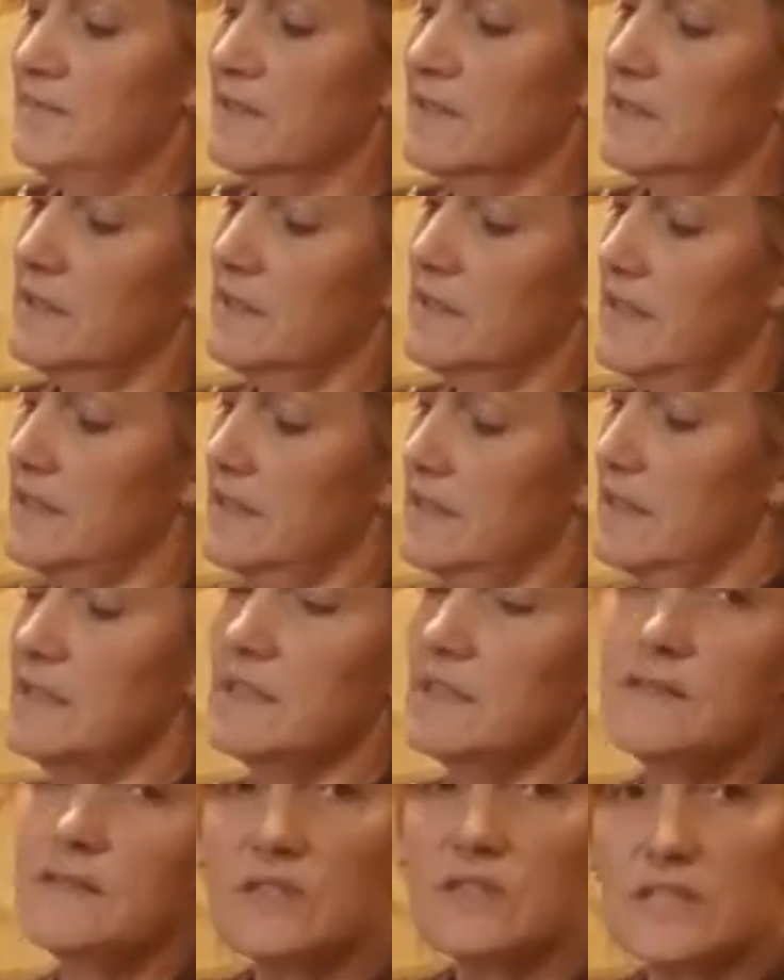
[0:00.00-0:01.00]
So the idea
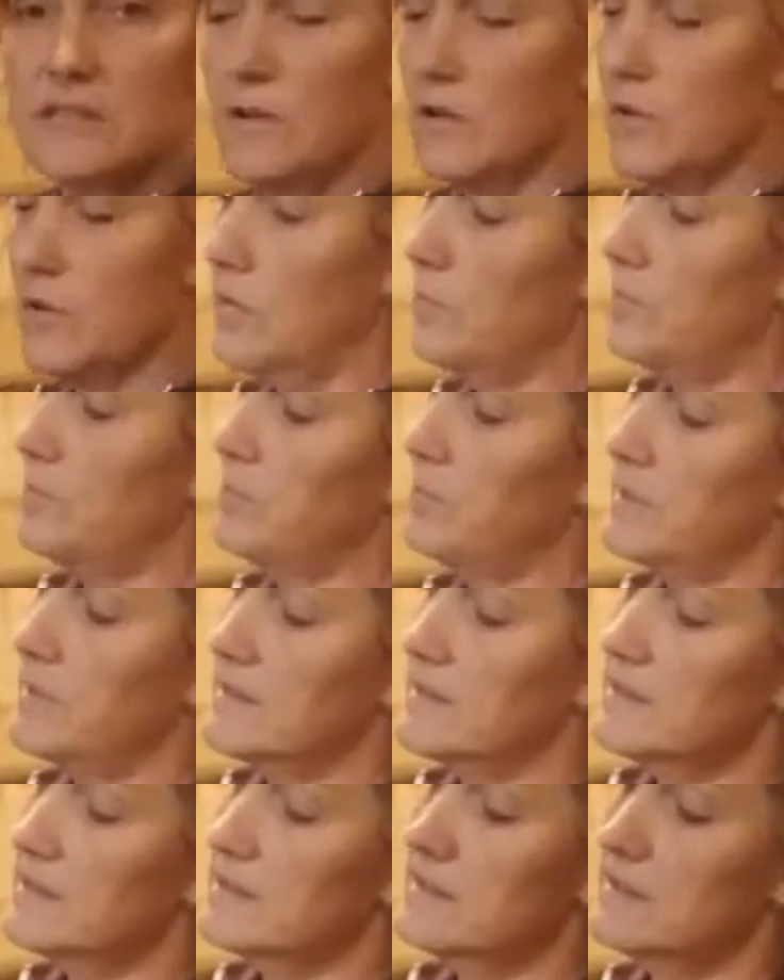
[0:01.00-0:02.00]
of soap
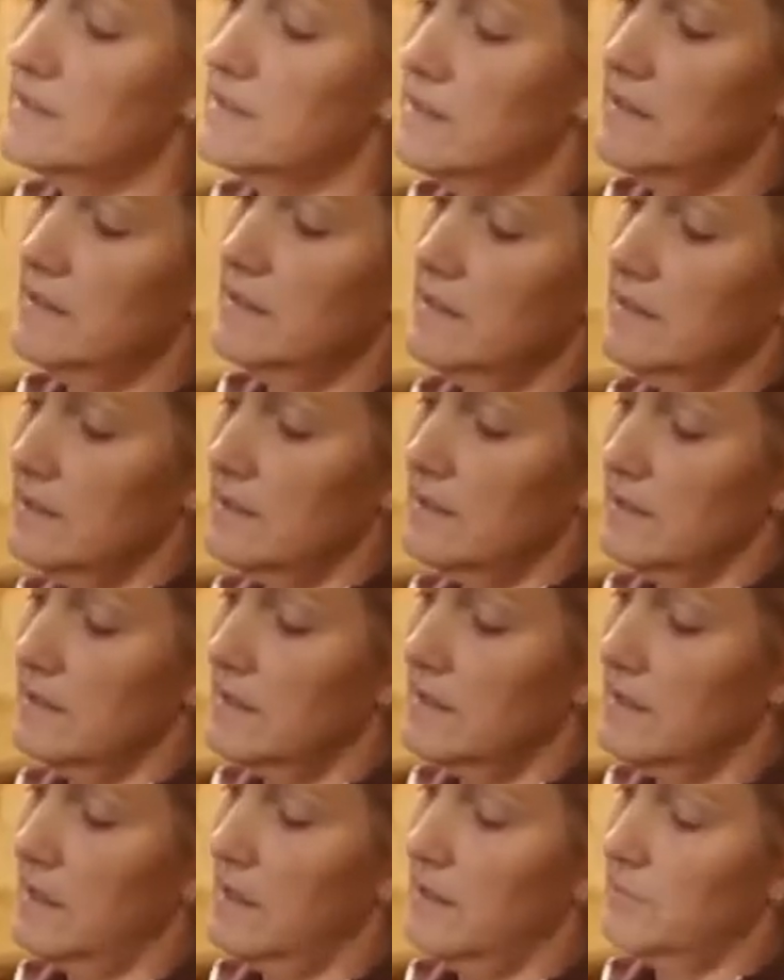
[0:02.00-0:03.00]
is
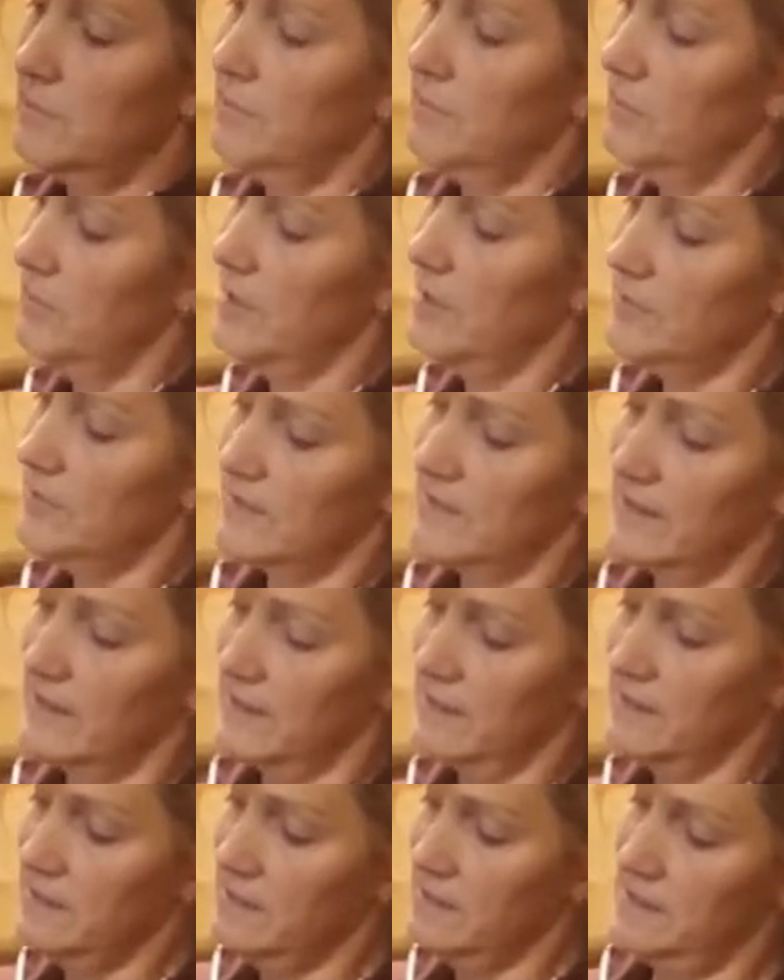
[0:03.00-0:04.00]
for
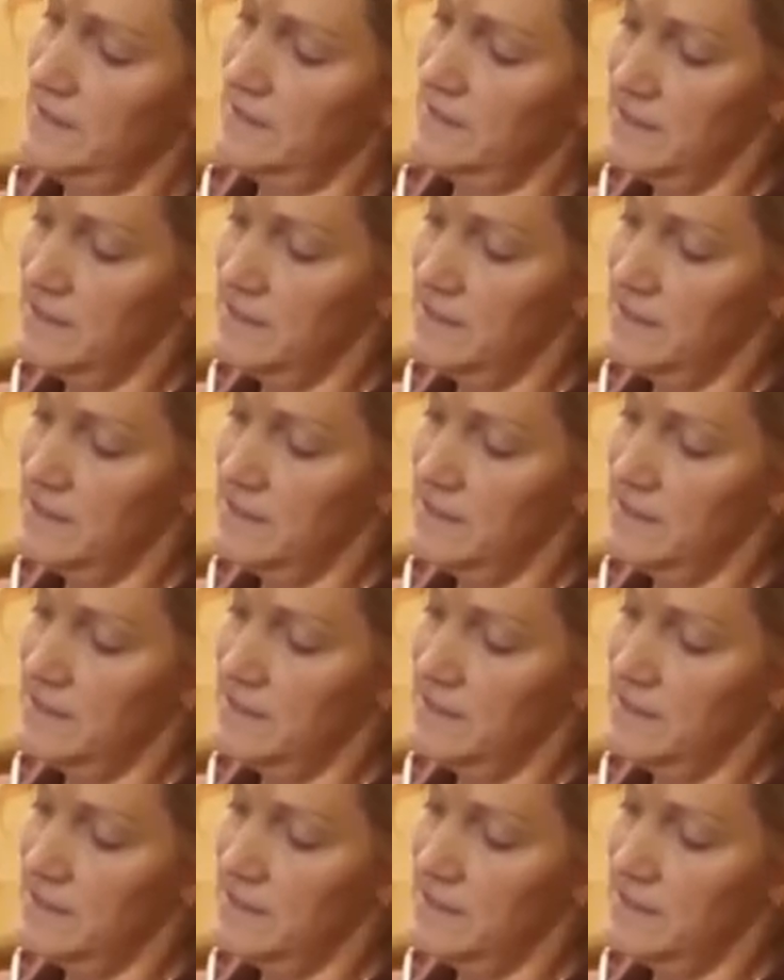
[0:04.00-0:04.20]
everything.